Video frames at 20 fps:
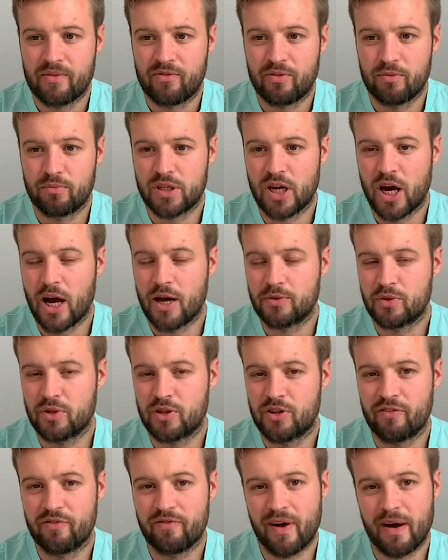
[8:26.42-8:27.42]
from times
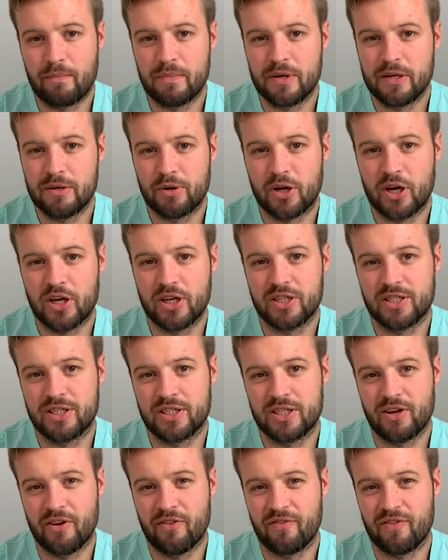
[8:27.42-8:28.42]
with your family
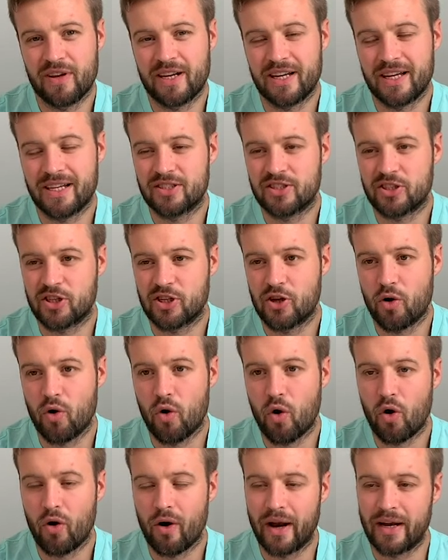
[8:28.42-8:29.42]
because you're feeling
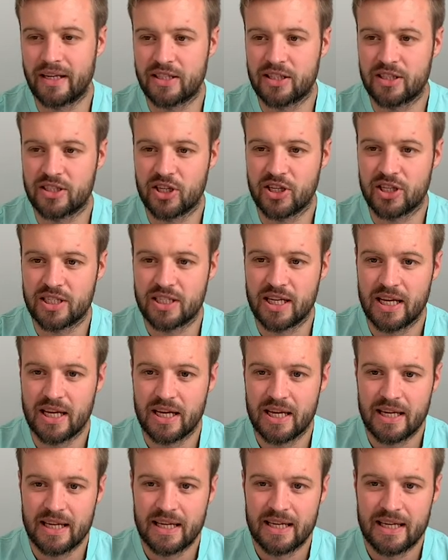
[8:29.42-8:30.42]
insecure and you just
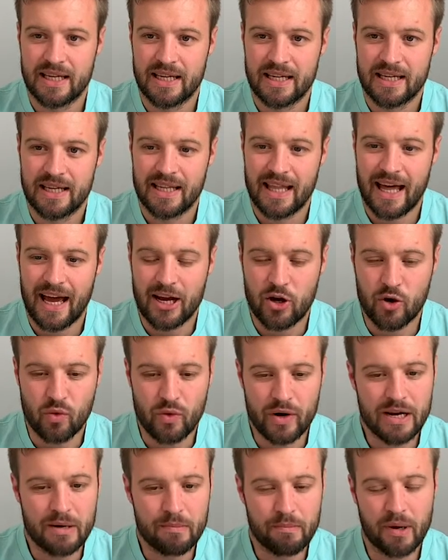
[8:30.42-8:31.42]
that
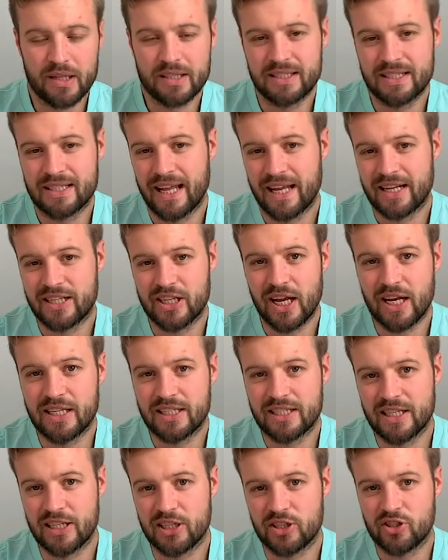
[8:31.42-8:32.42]
green monster, that
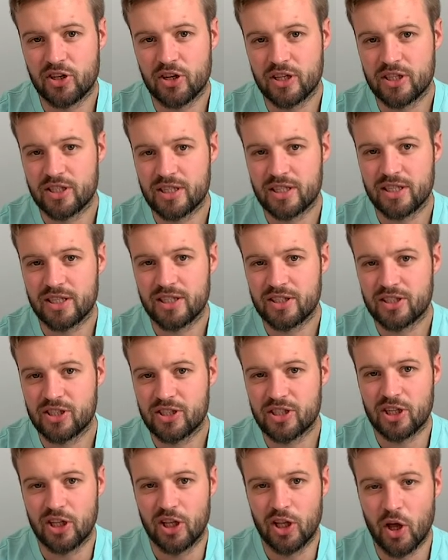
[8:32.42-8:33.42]
jealousy is just
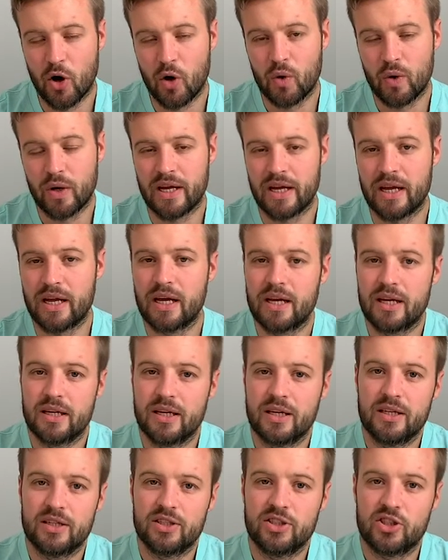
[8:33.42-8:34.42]
slowly
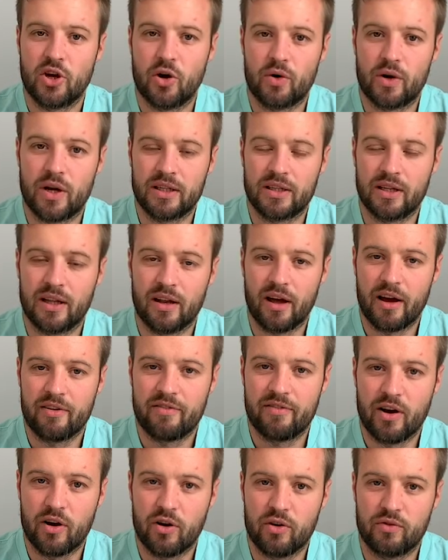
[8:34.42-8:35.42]
choking the
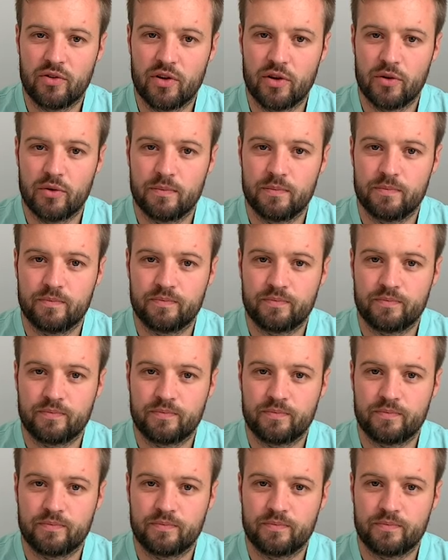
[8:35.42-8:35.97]
life out of you.